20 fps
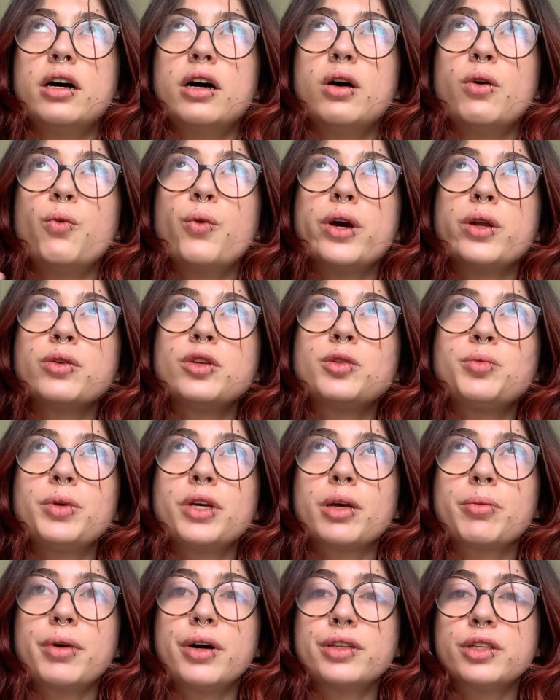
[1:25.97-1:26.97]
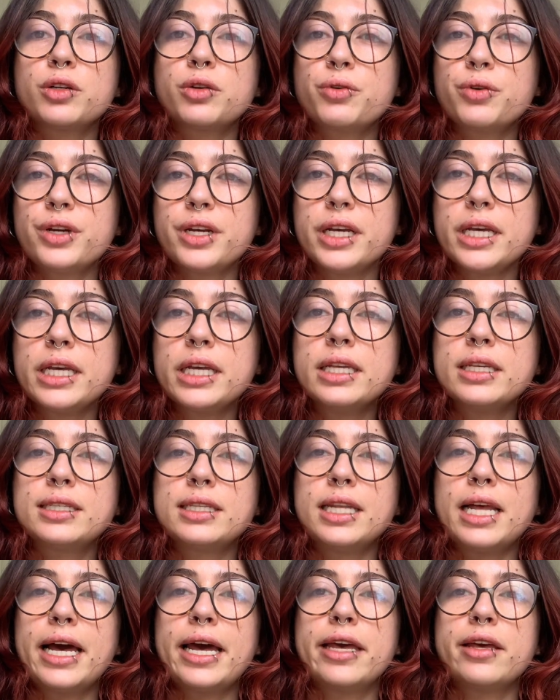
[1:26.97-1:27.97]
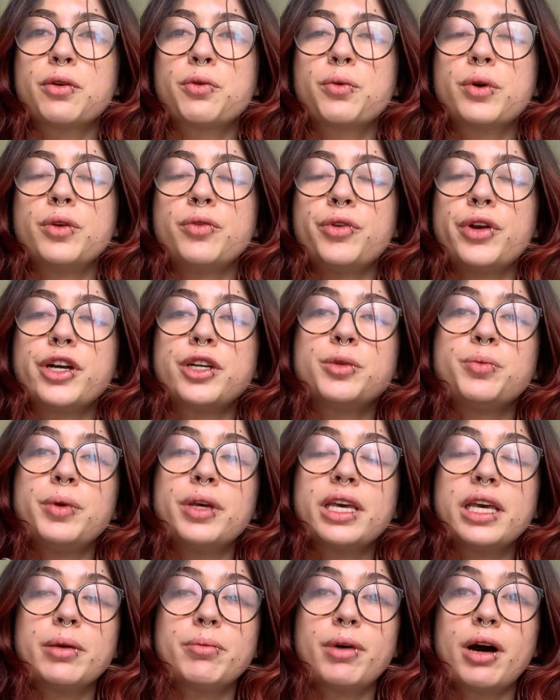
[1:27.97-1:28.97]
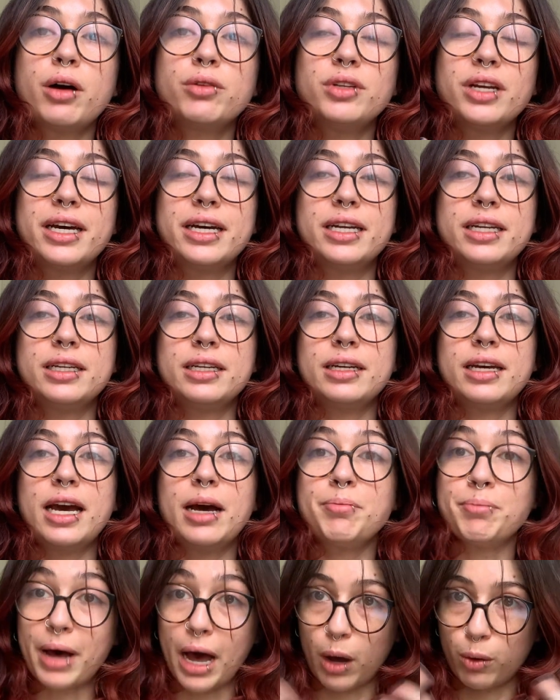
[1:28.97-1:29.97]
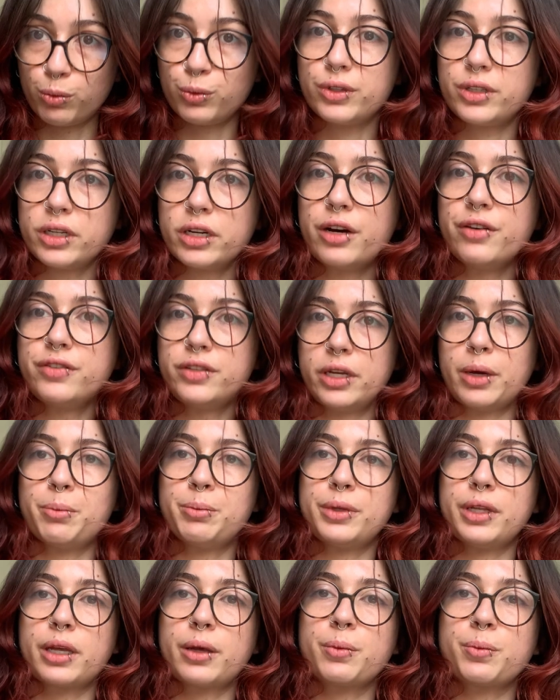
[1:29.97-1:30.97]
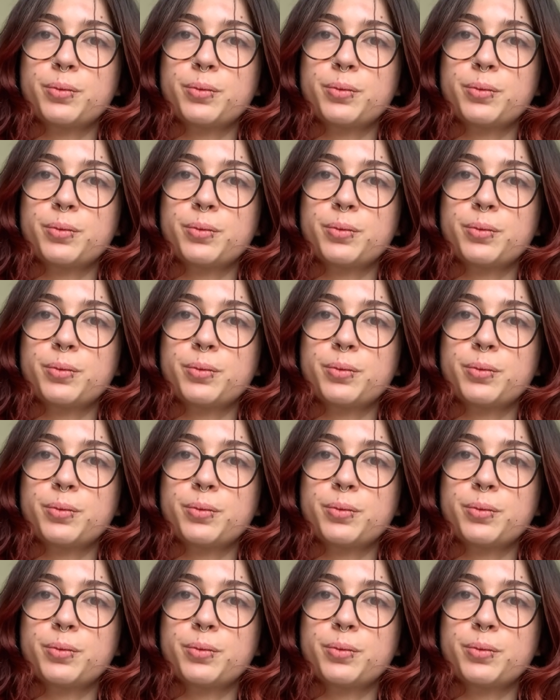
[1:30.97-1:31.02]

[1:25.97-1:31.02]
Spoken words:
When we speak about degree, is like when we are speaking about an amount of something.